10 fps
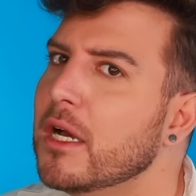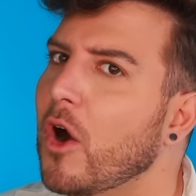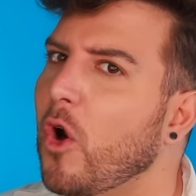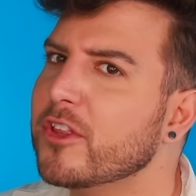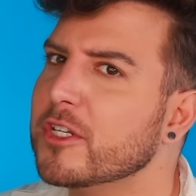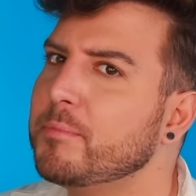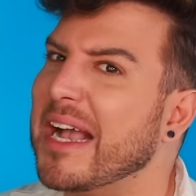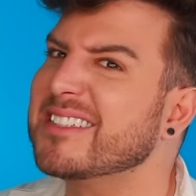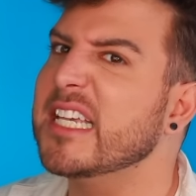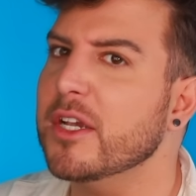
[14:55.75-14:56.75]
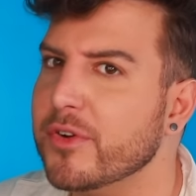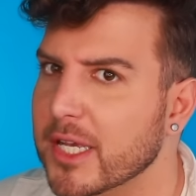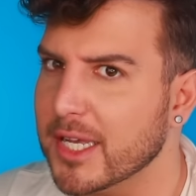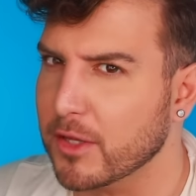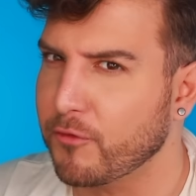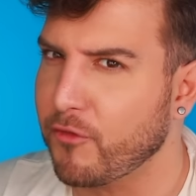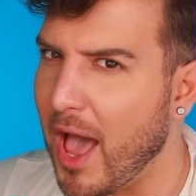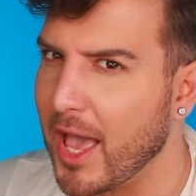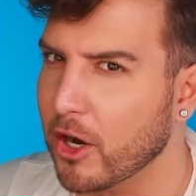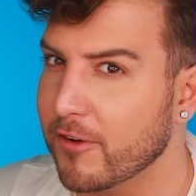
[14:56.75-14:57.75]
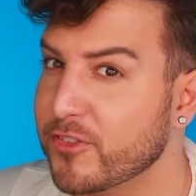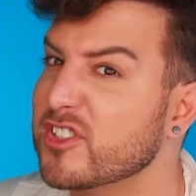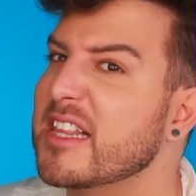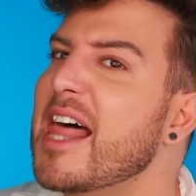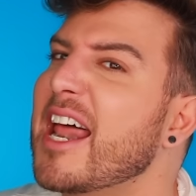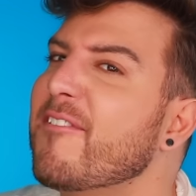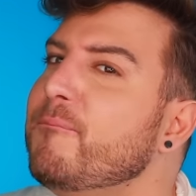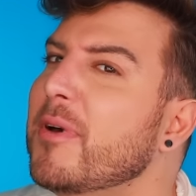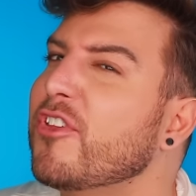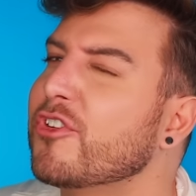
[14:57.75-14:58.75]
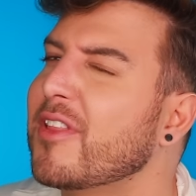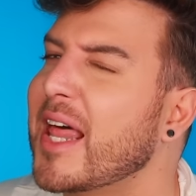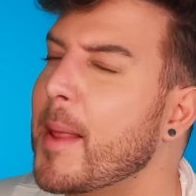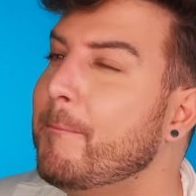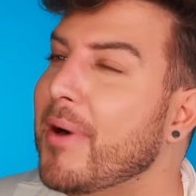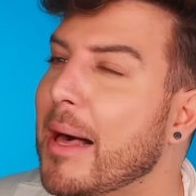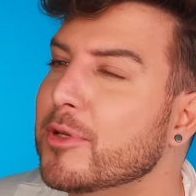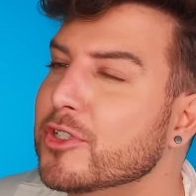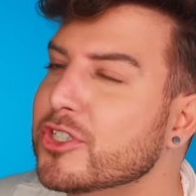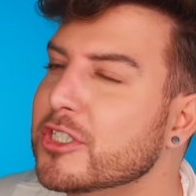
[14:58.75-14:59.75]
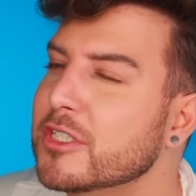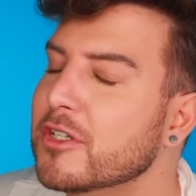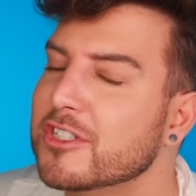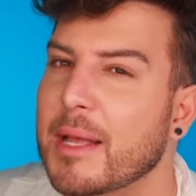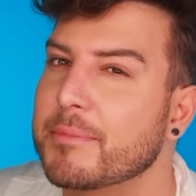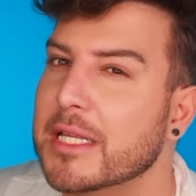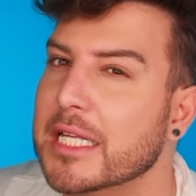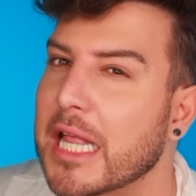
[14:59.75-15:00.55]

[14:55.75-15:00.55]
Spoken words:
or there's bacteria in the fryer if there's a lot of bubbles or something like